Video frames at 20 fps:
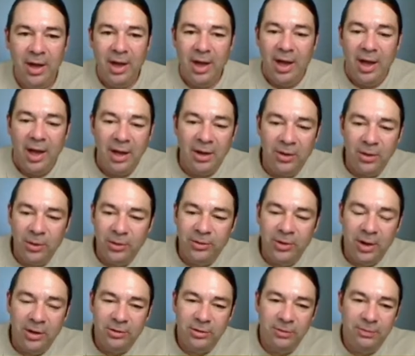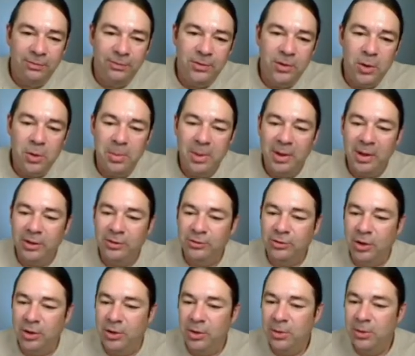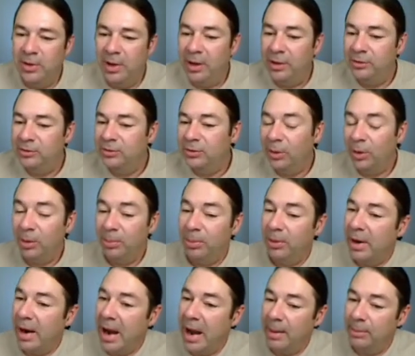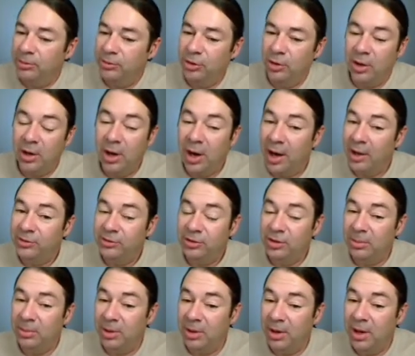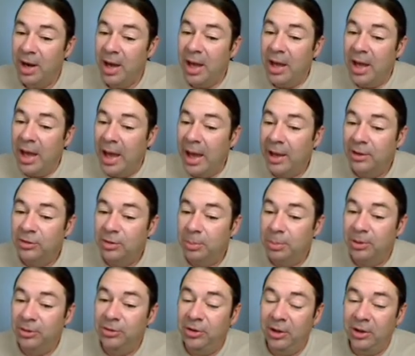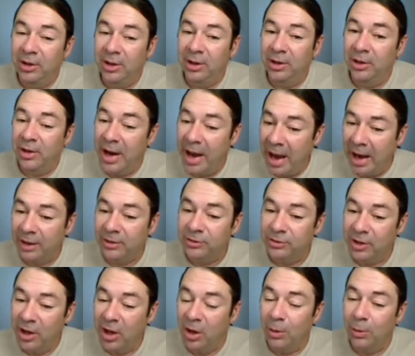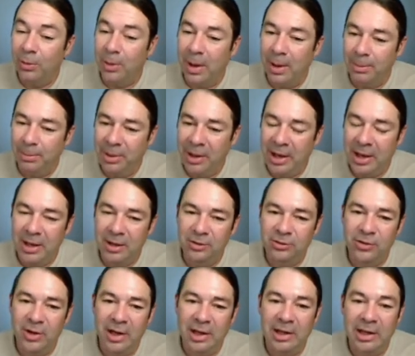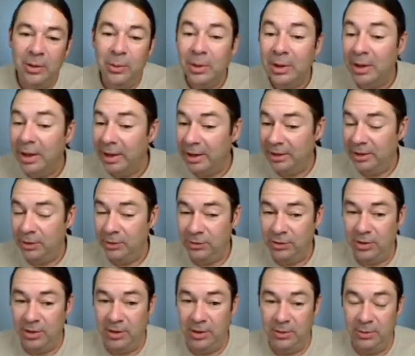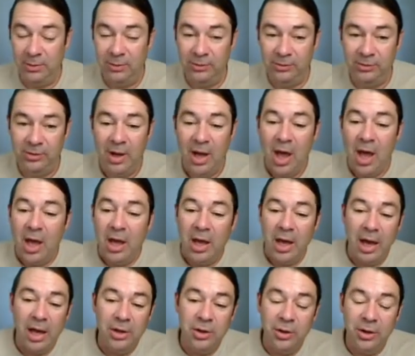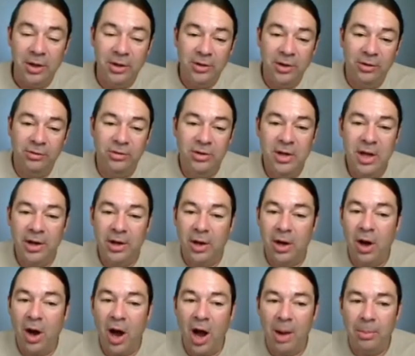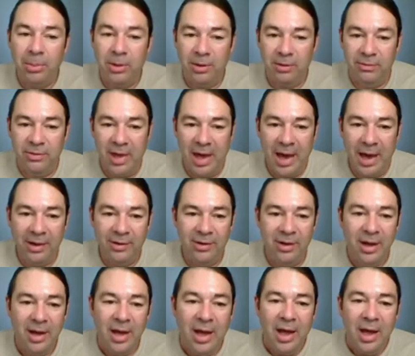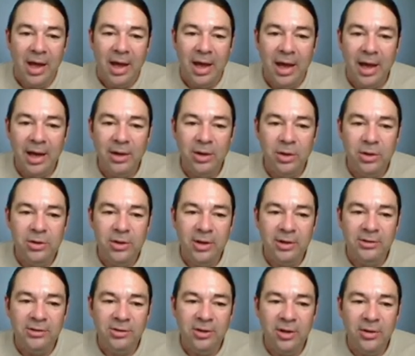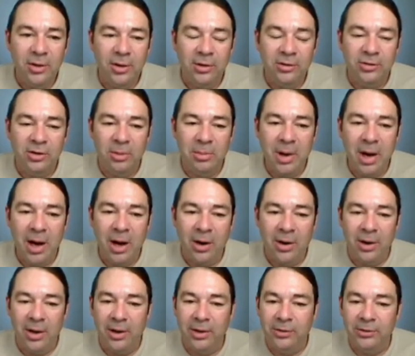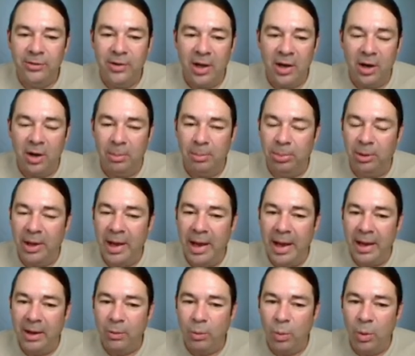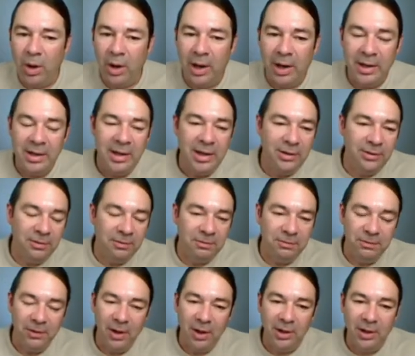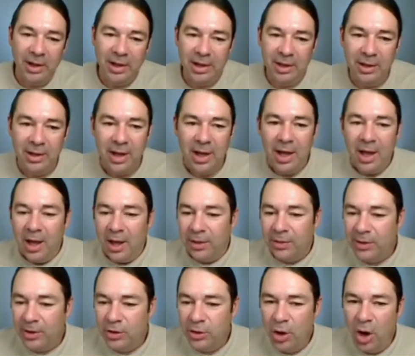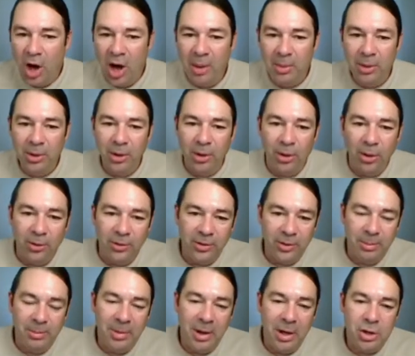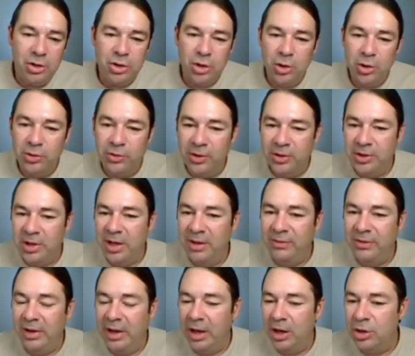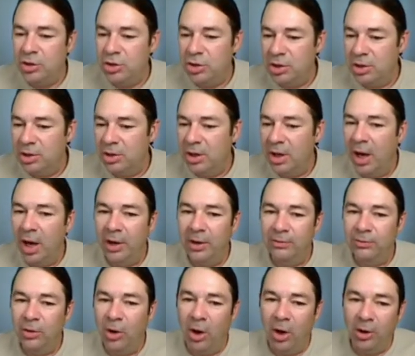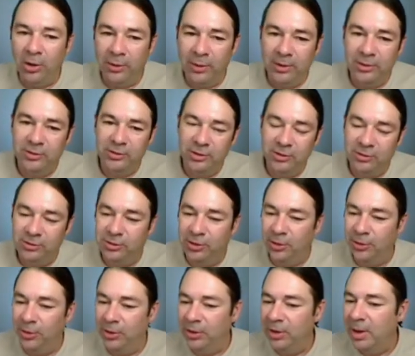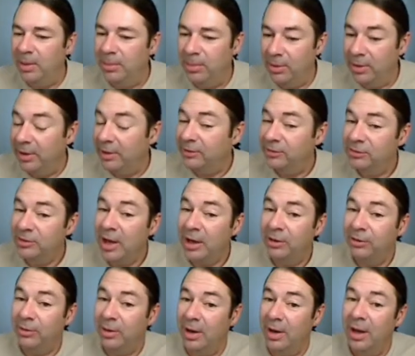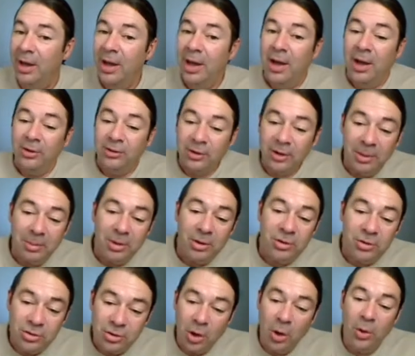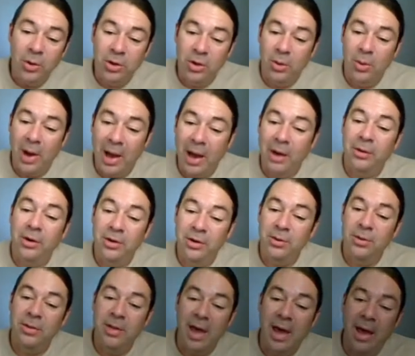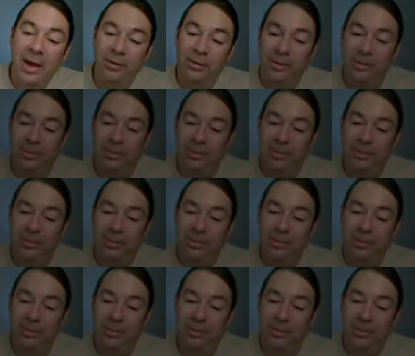and it only takes a few minutes to do this, or perhaps your customer has a particular Excel page that he would like you to use, and you can just get a copy of that. And you can see there are some areas that are blank where I need to fill in the nominal, the measured, the deviation, out of tolerance, the serial number, etc. So let me show you how to do that.